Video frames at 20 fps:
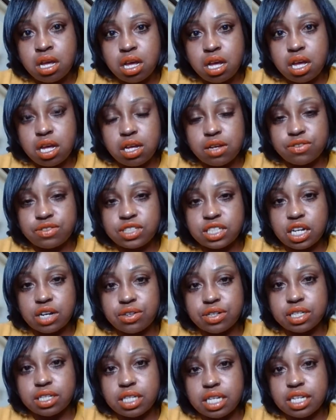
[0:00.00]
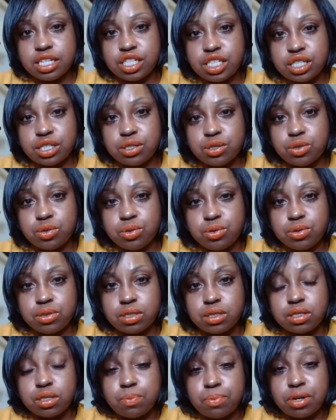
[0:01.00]
of certain issues,
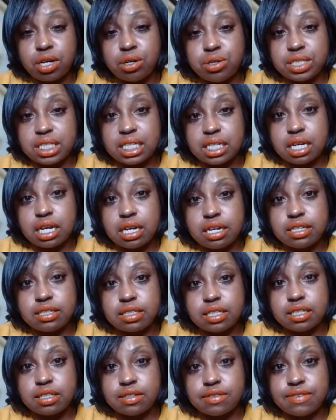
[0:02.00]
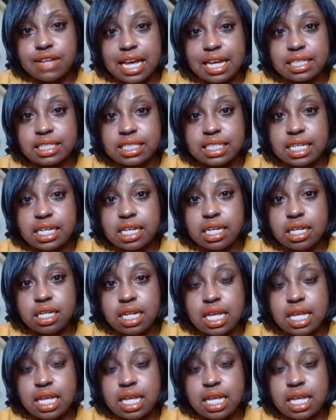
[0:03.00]
the pros and the cons of the vaccine,